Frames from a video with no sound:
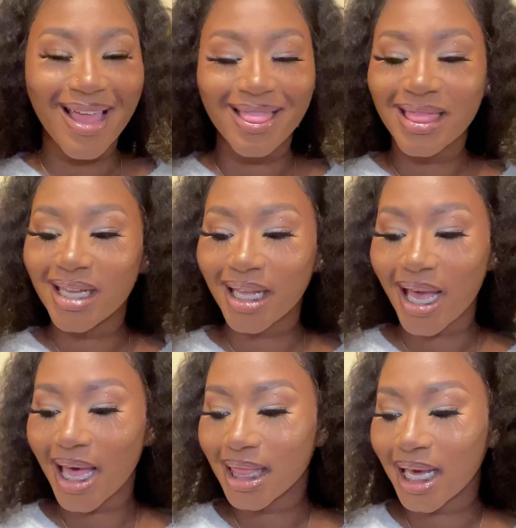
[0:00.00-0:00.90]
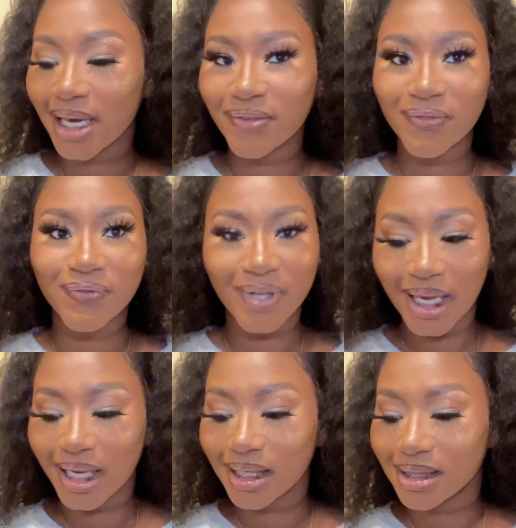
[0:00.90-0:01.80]
look at that
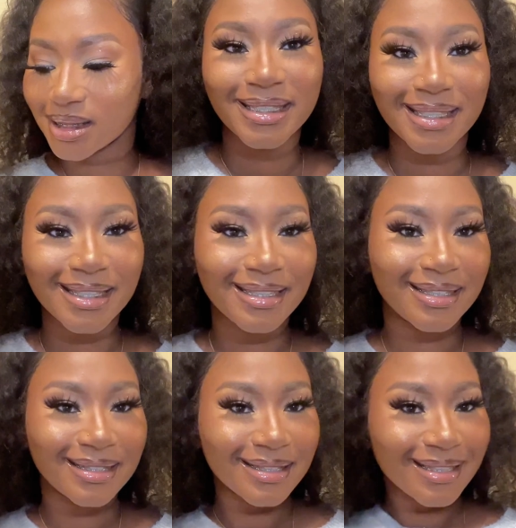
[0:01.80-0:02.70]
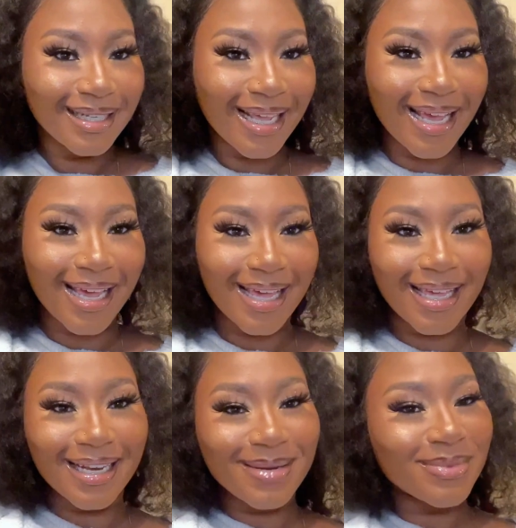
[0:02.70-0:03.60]
face. Done.
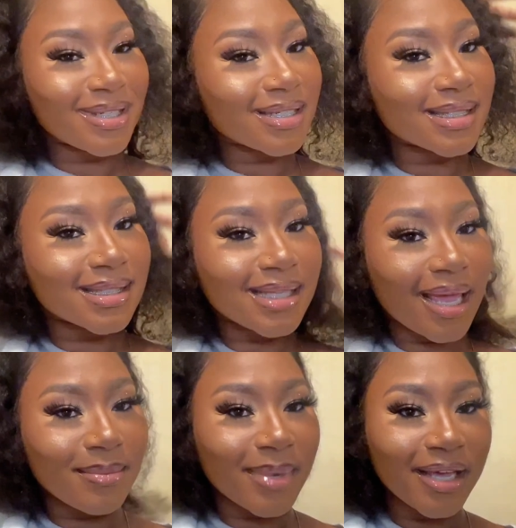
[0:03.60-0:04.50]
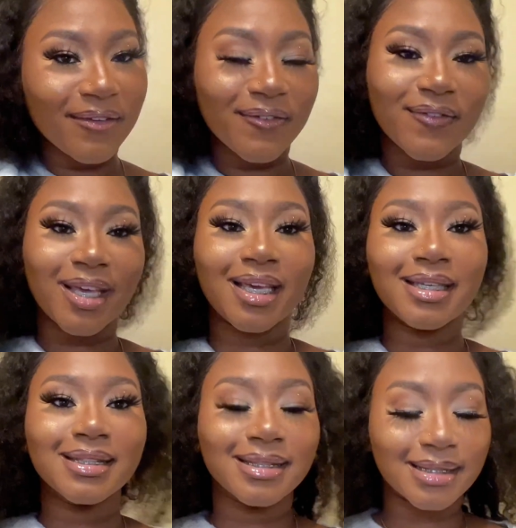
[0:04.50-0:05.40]
and I'm gonna set my
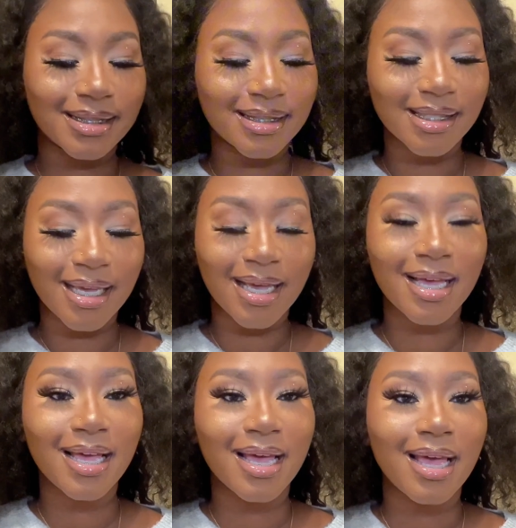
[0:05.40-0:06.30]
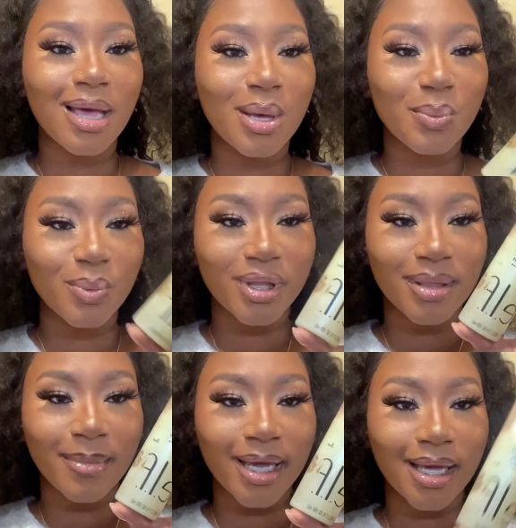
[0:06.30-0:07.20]
face with
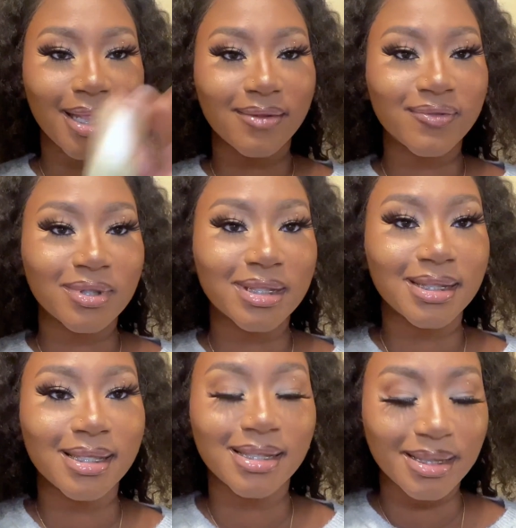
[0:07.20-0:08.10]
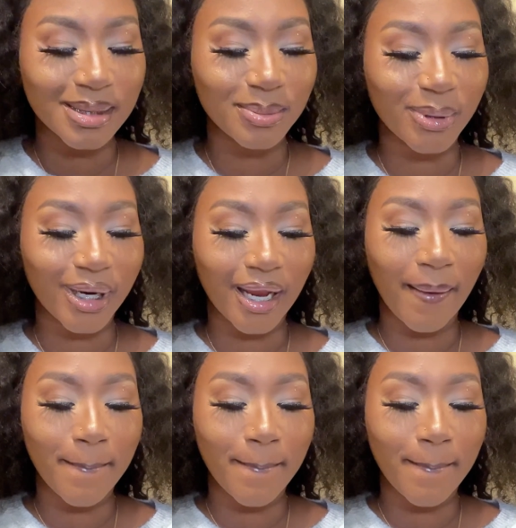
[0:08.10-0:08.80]
my elf setting spray.